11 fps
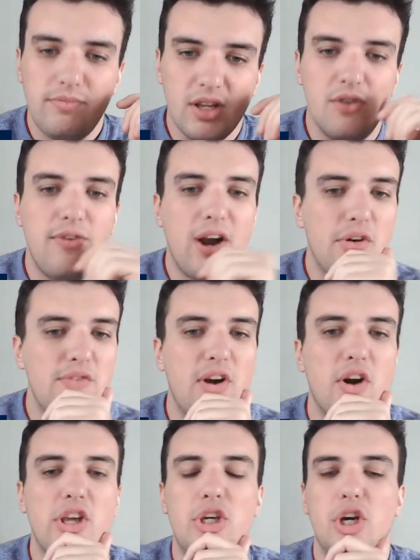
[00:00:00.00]
Very,
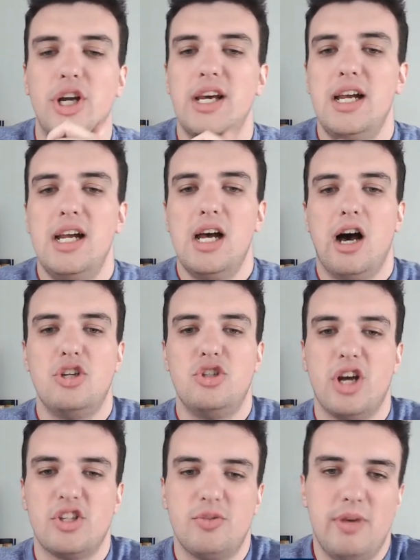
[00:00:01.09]
very good
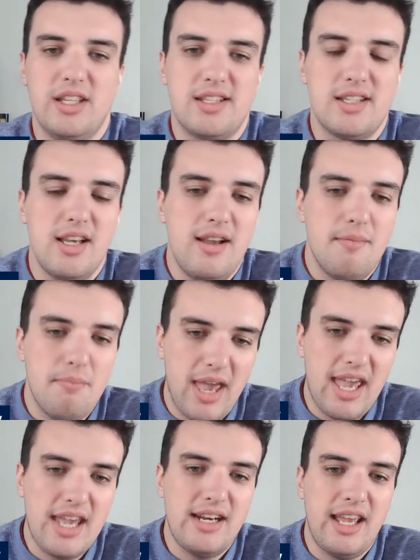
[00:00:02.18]
adjustments
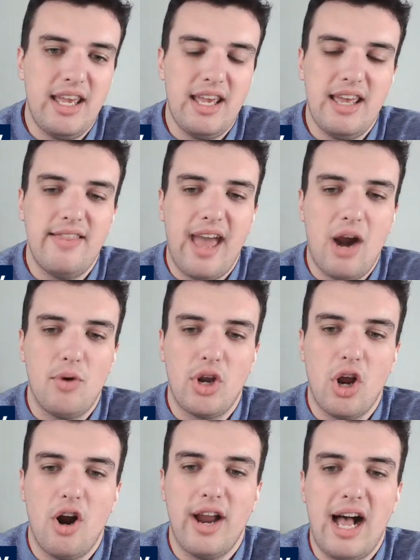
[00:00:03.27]
made in that
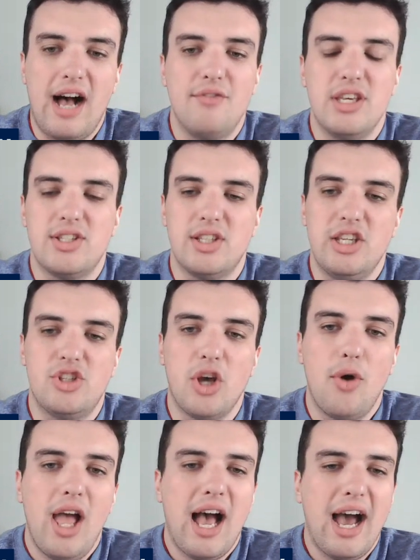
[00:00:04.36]
regard, obviously.
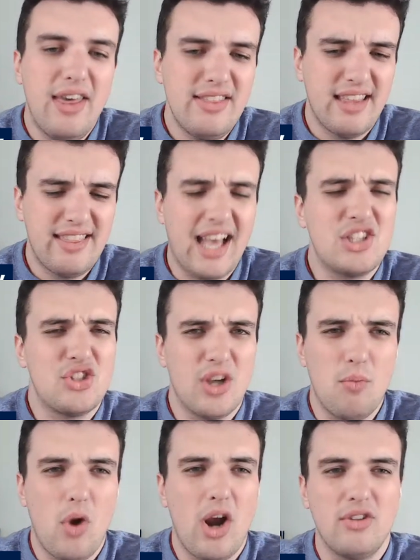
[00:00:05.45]
So I think that that's
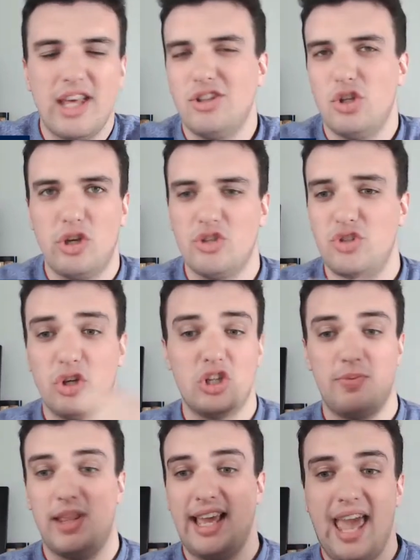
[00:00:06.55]
somewhere that you can just
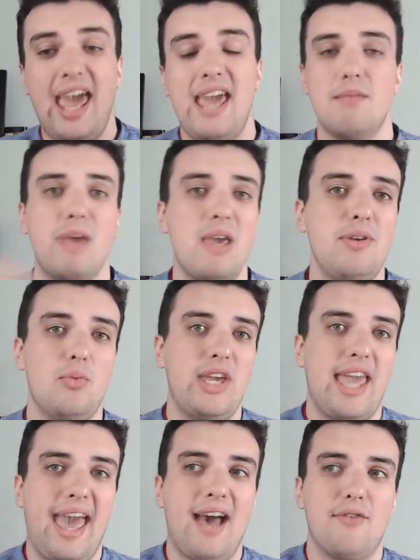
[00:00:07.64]
be like, hey, maybe we
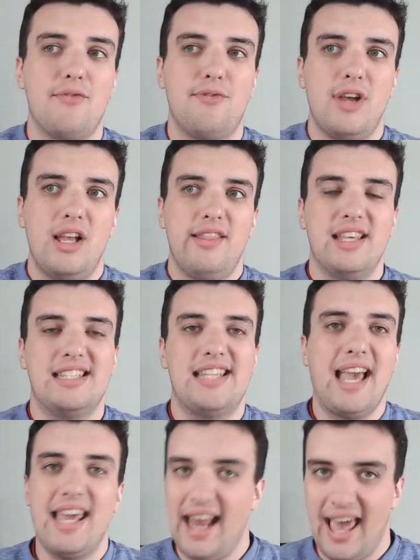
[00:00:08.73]
have the
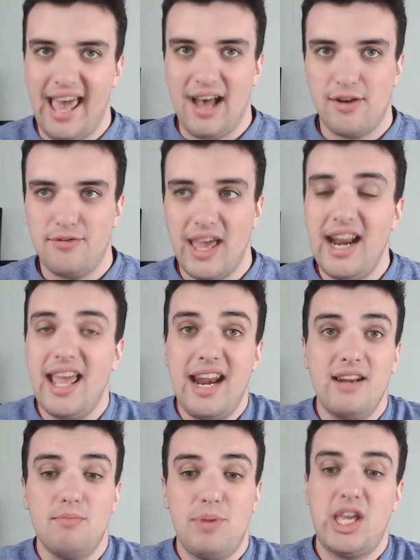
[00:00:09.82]
second half.
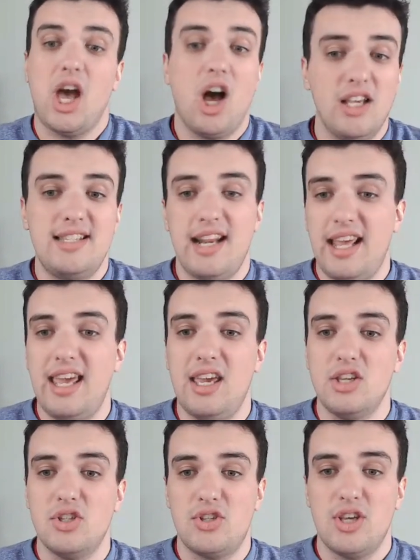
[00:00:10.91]
And because it
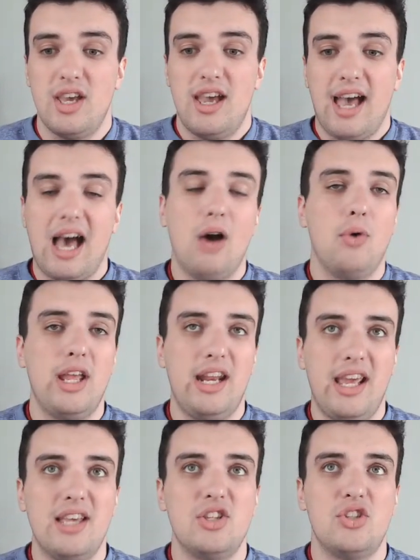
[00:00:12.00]
is how it
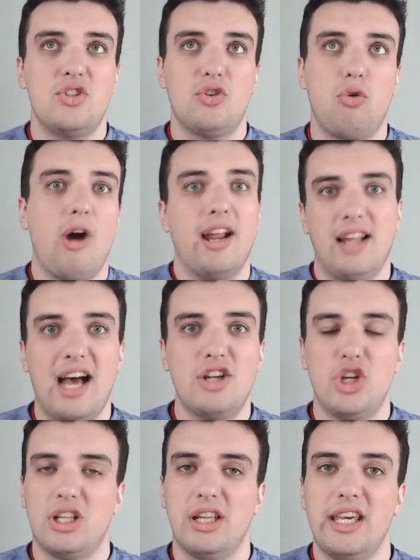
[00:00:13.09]
is
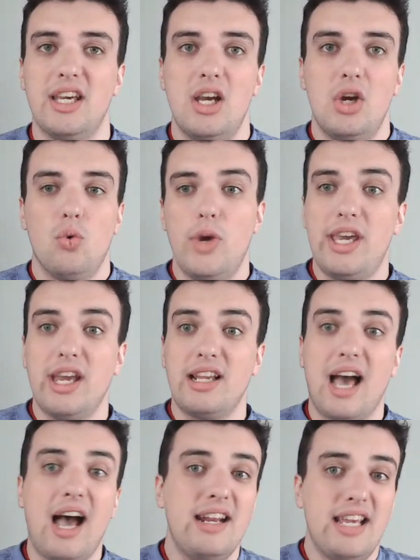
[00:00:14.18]
chronologically, we can
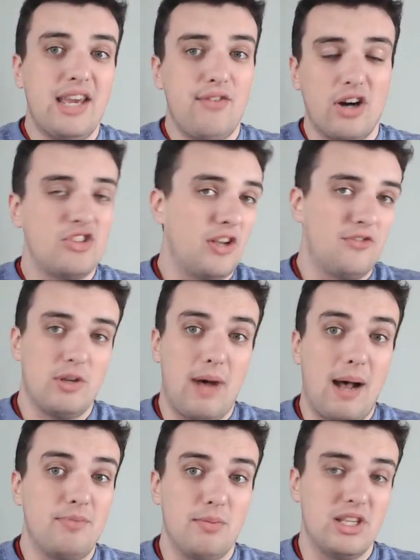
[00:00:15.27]
kind of give ourselves some
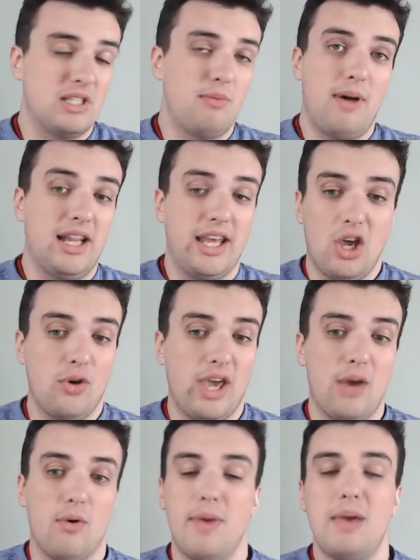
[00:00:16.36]
optimism about like, okay,
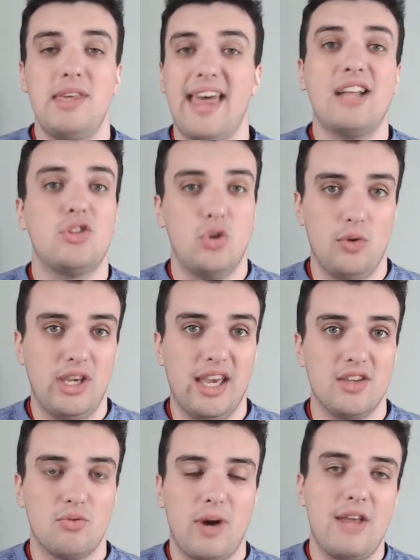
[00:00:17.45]
well, maybe that's who he
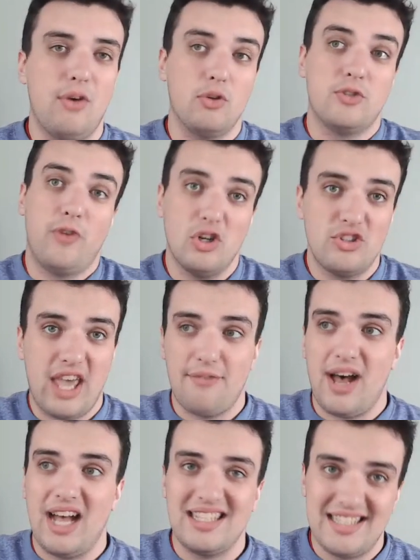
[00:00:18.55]
is, right? If it was first half
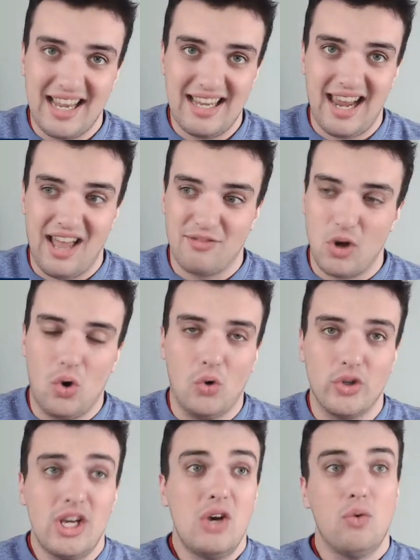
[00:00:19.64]
hot, second half
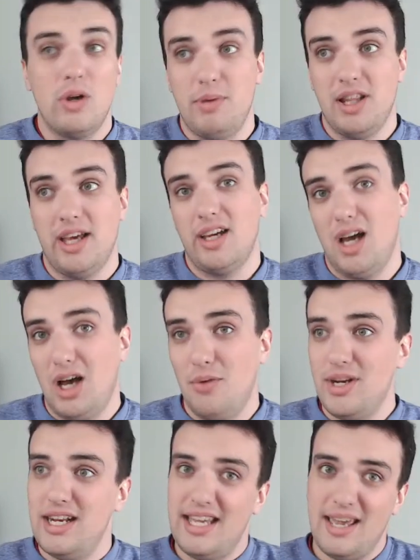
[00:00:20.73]
cold, we'd be like, oh, we
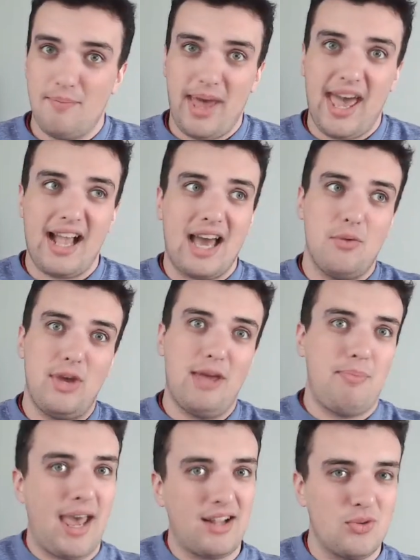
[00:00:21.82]
need to get back. How do we get
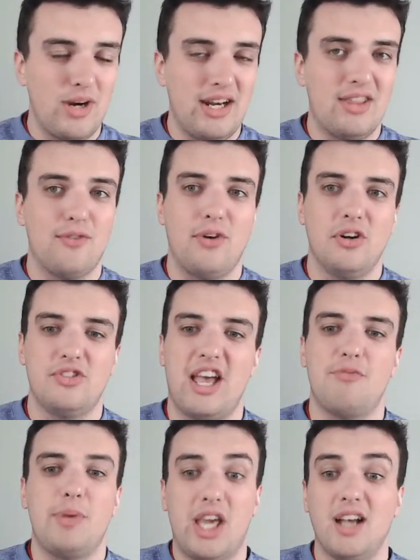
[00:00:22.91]
back to what he did in the first
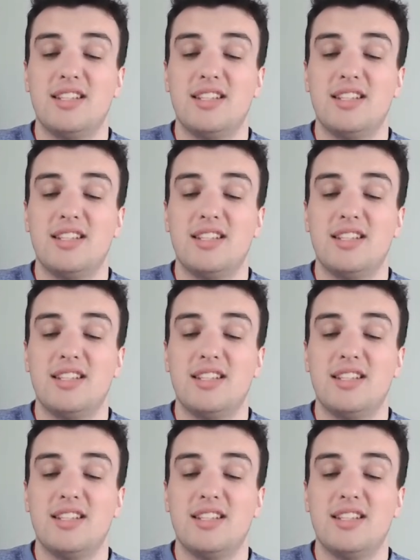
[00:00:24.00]
half? Because